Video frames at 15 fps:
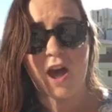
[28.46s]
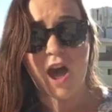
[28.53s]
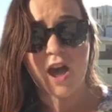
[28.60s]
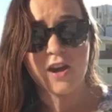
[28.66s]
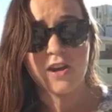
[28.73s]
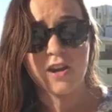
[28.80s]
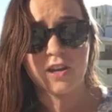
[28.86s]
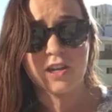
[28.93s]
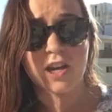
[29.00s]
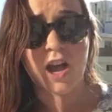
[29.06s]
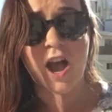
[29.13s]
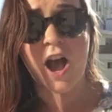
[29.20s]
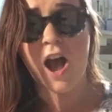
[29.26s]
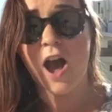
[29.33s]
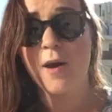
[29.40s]

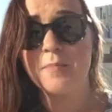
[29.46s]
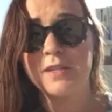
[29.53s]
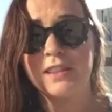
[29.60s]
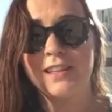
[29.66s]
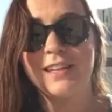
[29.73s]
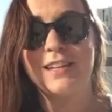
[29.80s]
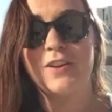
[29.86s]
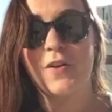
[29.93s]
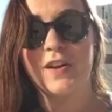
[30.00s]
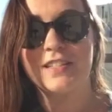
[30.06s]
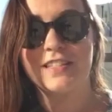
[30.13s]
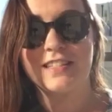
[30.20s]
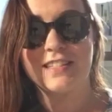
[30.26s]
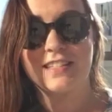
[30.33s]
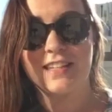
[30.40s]
uncommonly
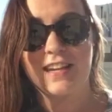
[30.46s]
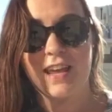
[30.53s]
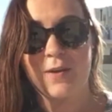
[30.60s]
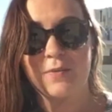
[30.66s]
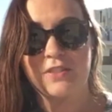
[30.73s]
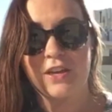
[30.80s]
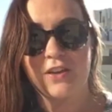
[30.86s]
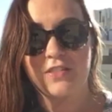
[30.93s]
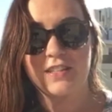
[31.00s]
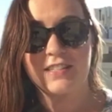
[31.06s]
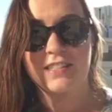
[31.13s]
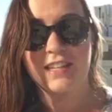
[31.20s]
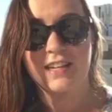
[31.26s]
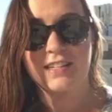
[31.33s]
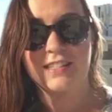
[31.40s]
noisy today with all these
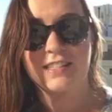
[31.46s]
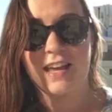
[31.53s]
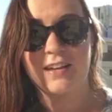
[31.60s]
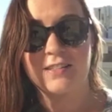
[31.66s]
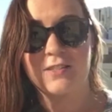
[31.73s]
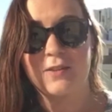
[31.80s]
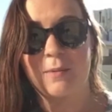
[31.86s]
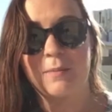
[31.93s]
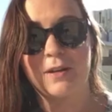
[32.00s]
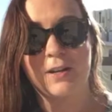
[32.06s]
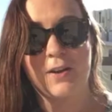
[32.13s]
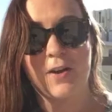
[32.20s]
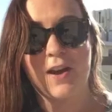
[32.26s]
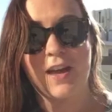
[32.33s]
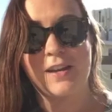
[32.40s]
city sounds, so I'm gonna
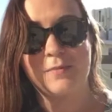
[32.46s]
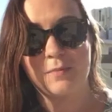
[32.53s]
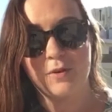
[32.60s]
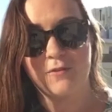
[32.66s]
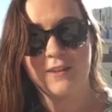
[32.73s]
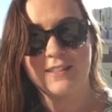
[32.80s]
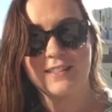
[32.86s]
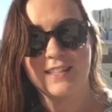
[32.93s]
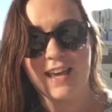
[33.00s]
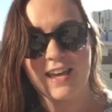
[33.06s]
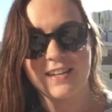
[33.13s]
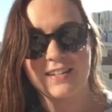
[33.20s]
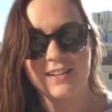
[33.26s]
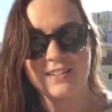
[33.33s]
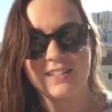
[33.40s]
go ahead and move
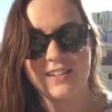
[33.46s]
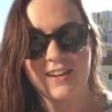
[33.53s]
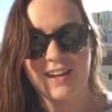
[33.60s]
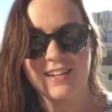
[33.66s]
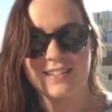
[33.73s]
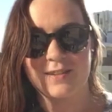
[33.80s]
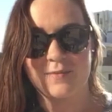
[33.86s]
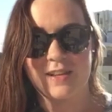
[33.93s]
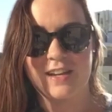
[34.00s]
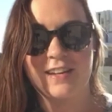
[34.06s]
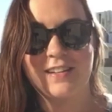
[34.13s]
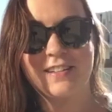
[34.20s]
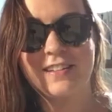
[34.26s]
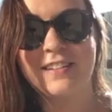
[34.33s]
inside and I'll see you guys in a minute.